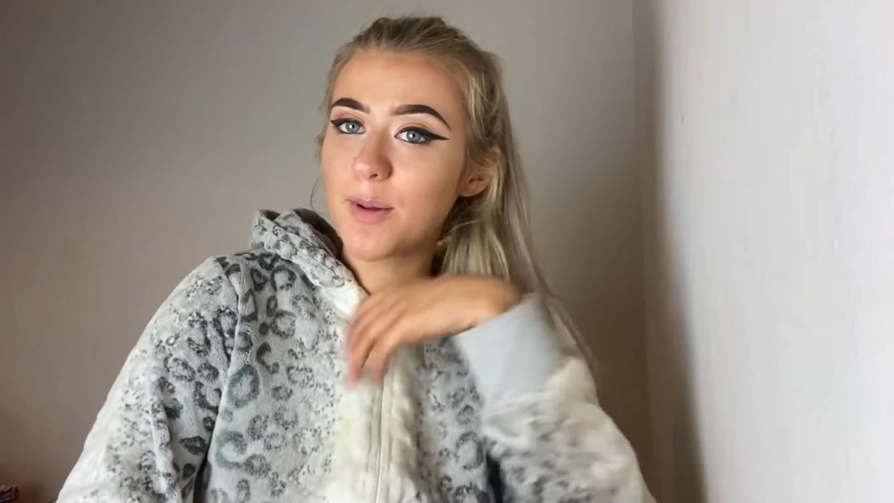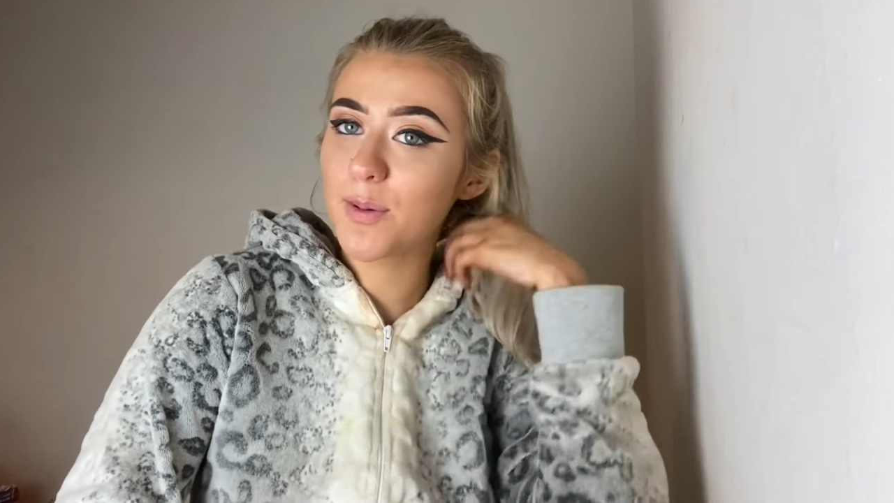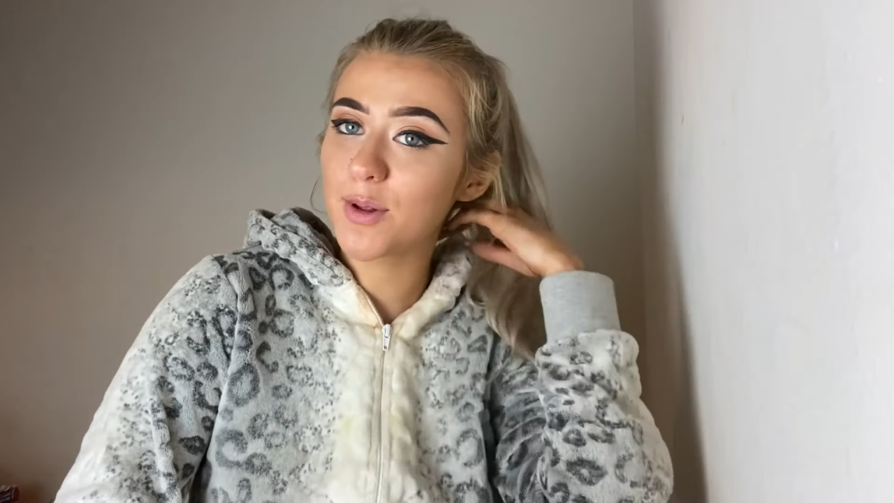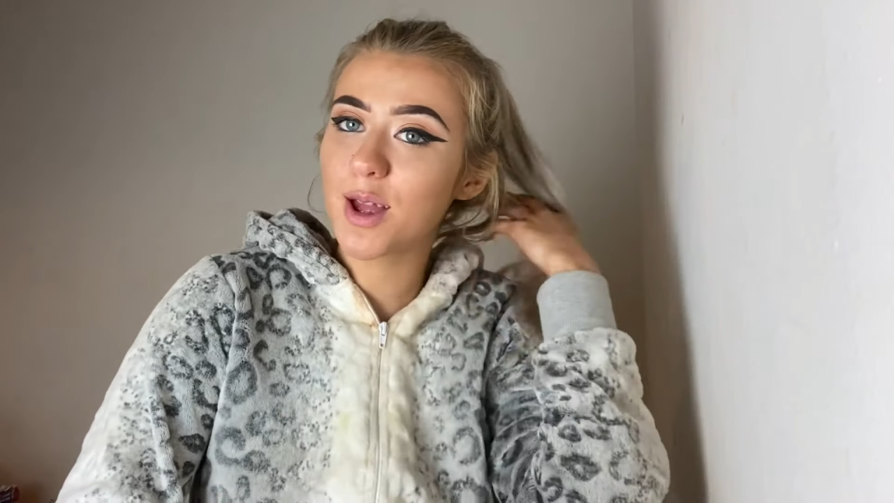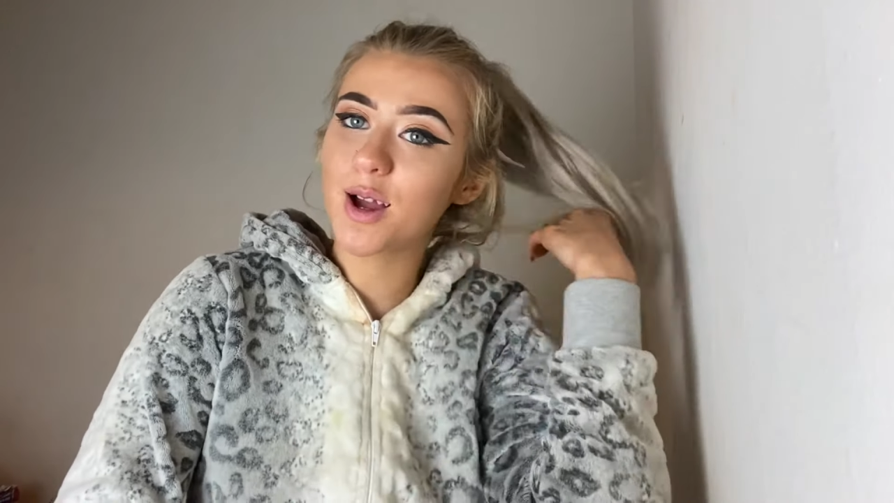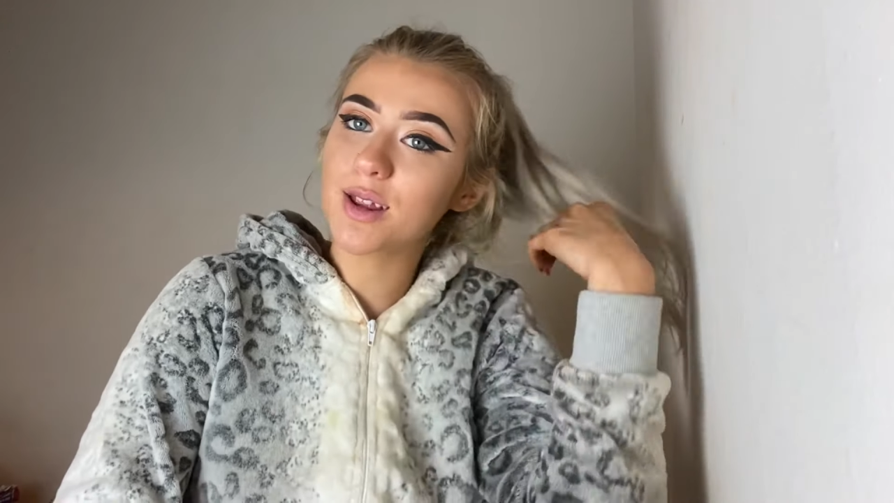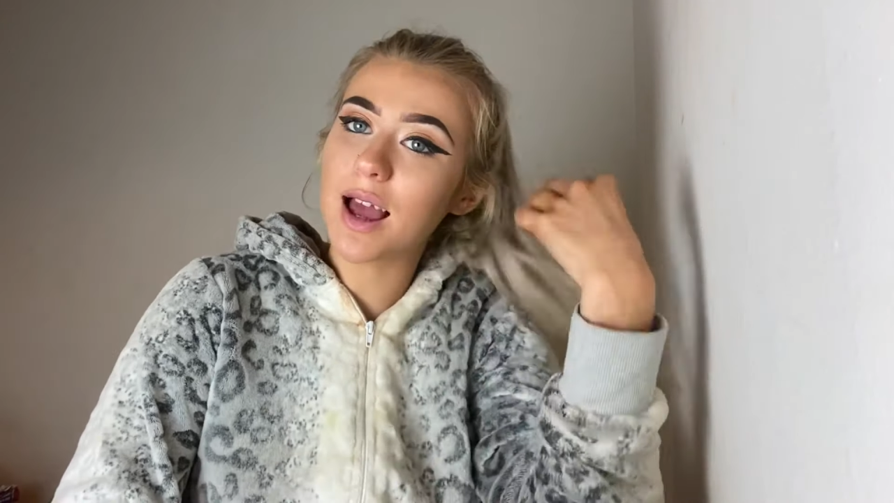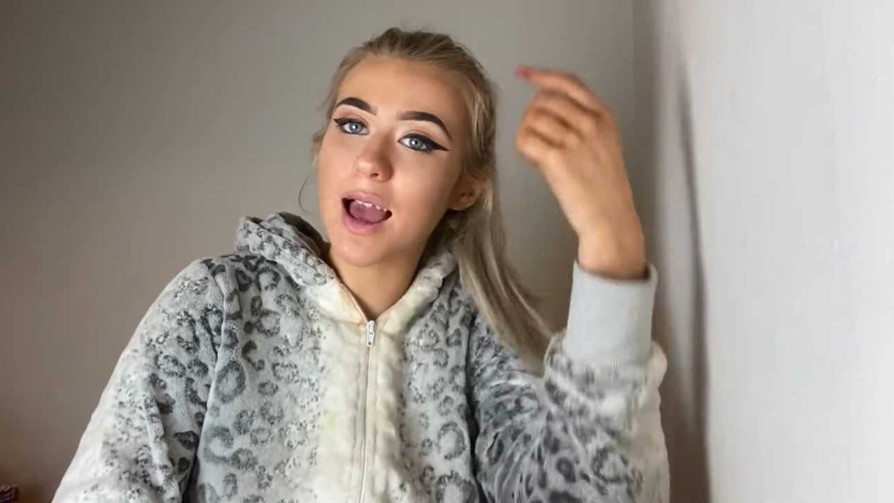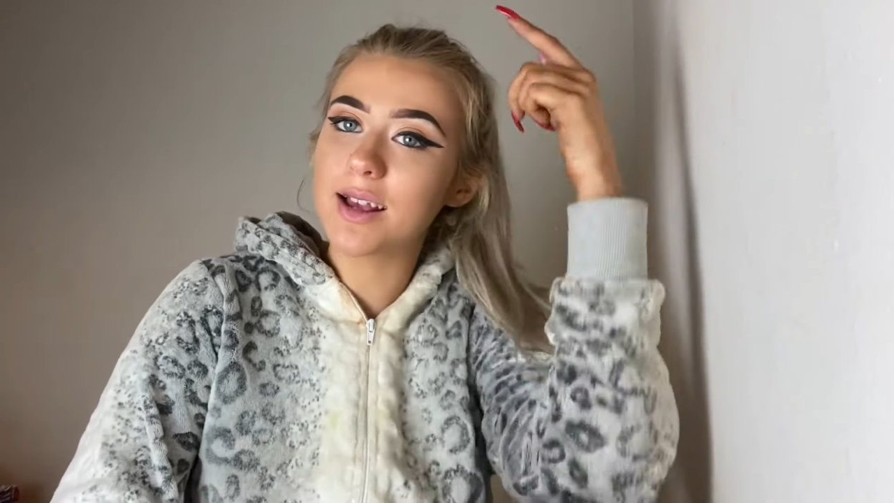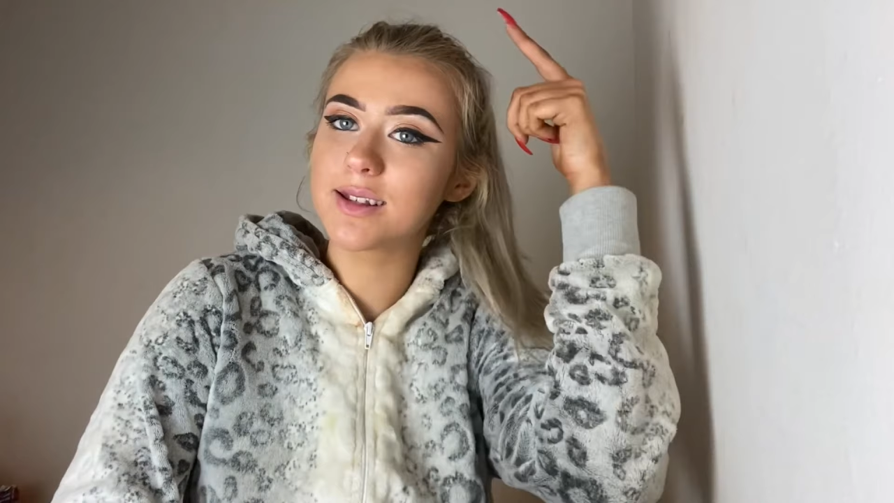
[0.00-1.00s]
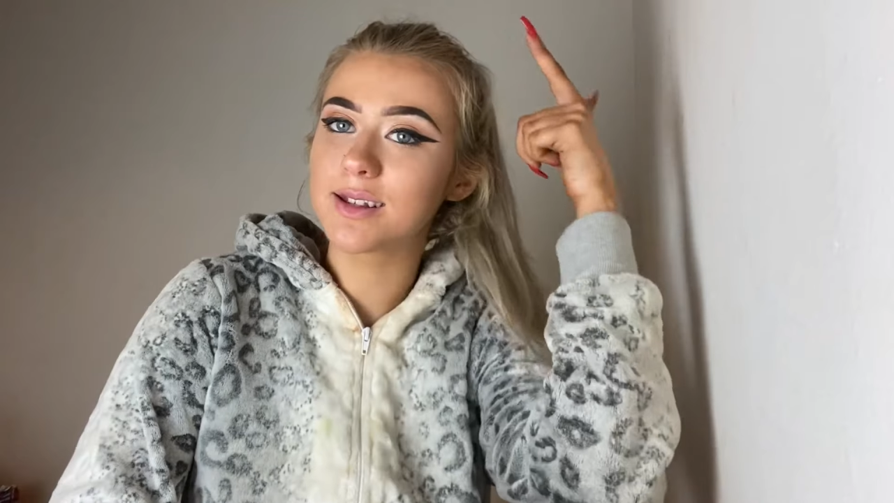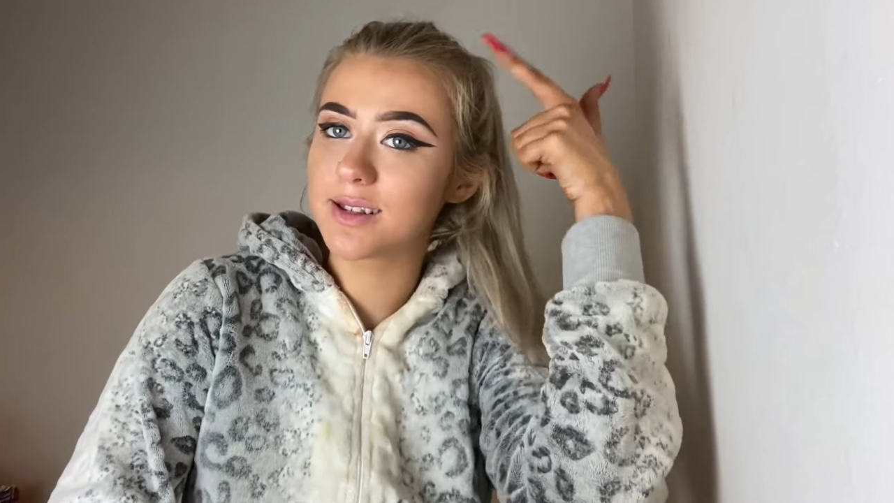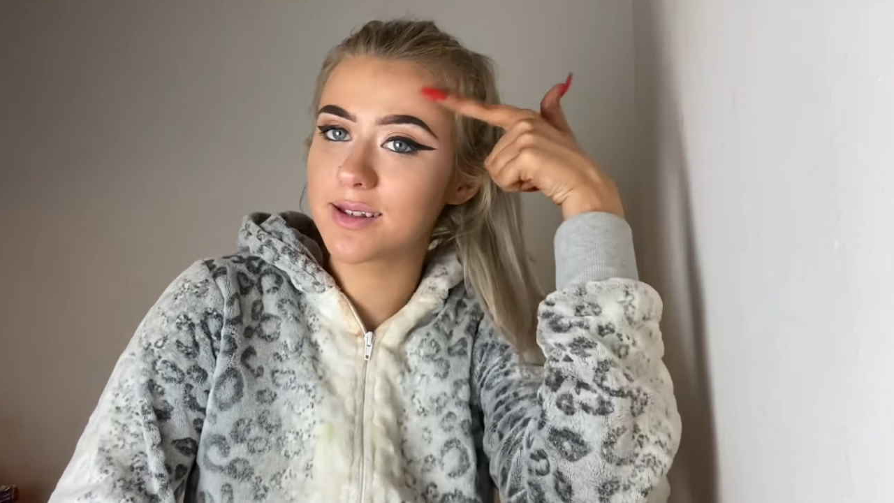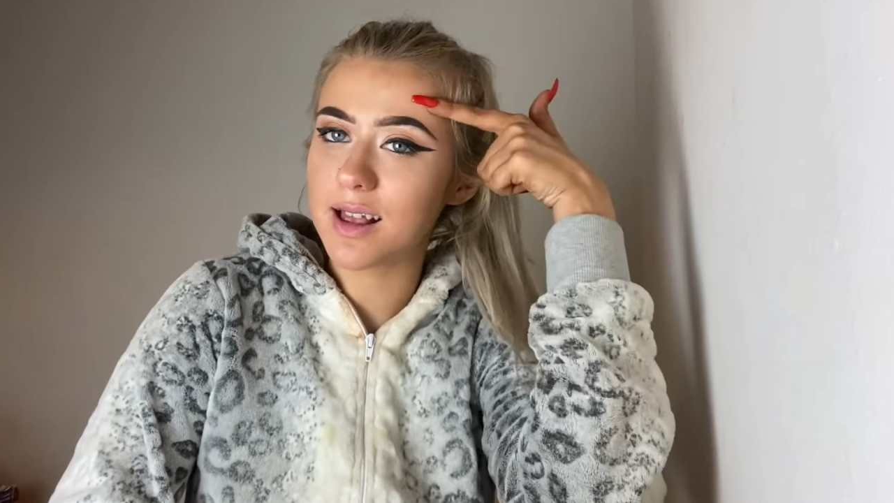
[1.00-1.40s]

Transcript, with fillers: product is